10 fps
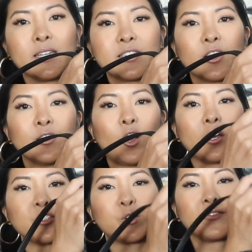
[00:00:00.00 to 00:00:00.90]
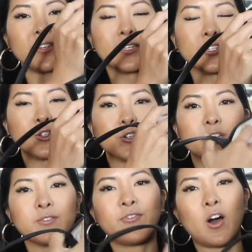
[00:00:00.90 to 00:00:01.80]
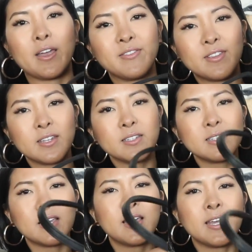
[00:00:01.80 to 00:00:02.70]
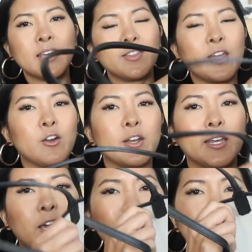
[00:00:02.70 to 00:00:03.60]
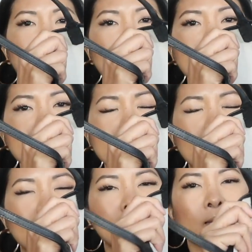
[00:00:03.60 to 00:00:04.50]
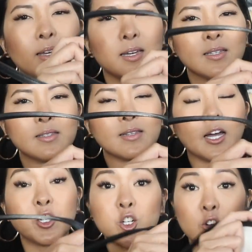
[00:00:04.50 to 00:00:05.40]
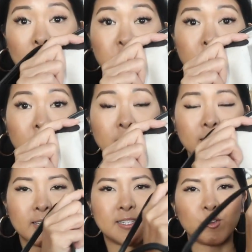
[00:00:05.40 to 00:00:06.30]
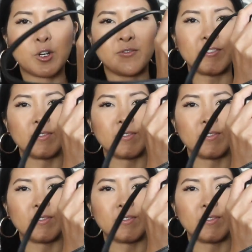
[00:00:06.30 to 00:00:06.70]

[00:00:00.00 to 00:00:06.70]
it's a lot sort of easier to find things in there. And again, because it's unstructured, it's sort of